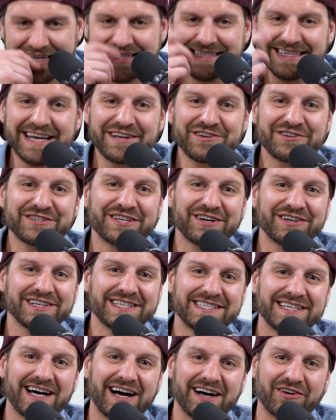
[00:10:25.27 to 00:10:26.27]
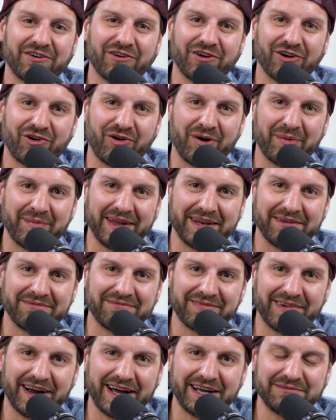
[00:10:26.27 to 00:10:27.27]
Say you're selling soccer equipment,
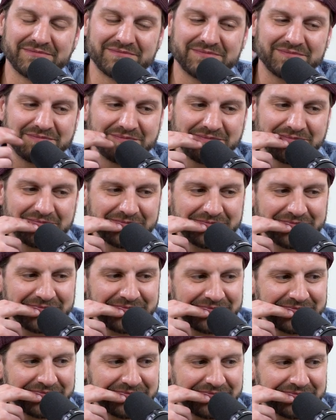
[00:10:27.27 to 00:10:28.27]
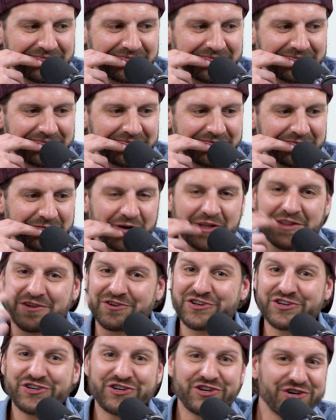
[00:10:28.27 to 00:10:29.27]
right?
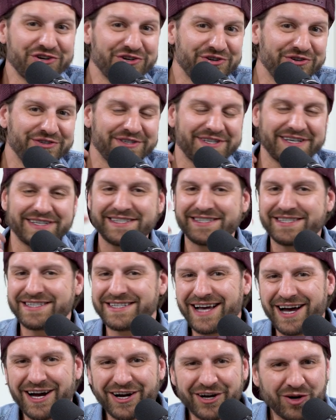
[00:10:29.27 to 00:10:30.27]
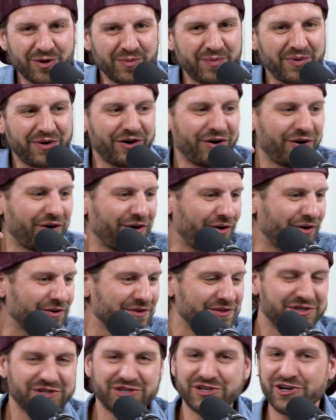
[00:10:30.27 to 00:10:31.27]
Whether it's shoes, soccer
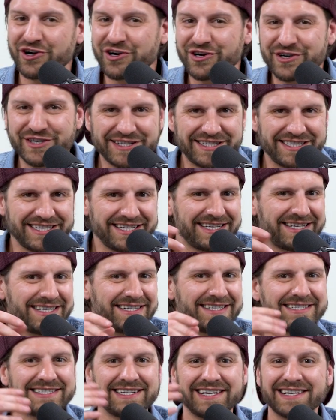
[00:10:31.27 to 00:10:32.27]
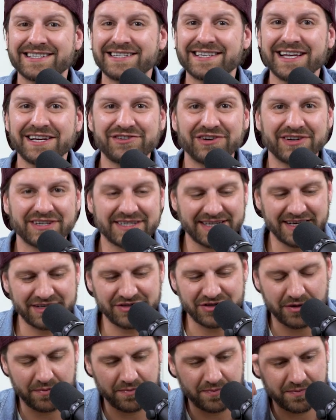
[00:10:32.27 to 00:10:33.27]
ball, jerseys, etc.,
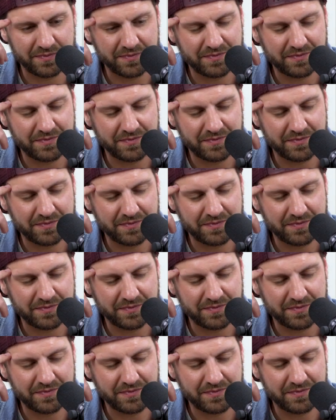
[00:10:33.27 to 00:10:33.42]
etc.